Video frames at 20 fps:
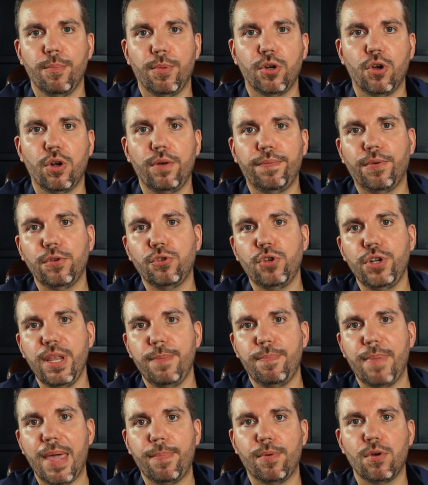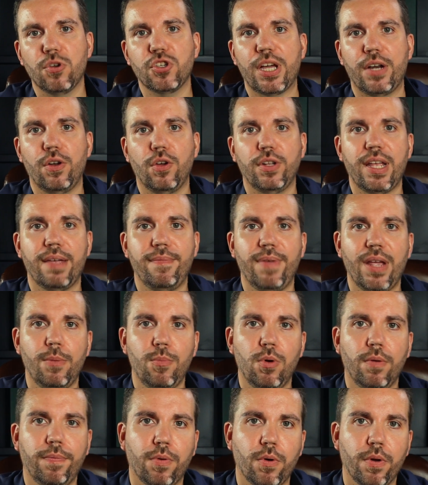but unfortunately papers are not
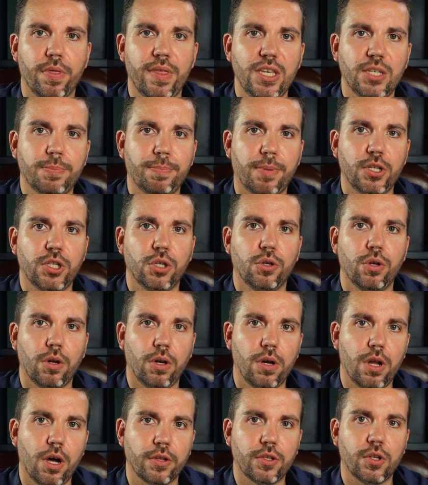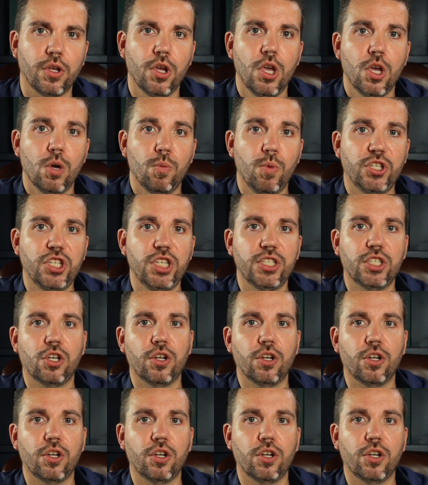available for this particular lot, which is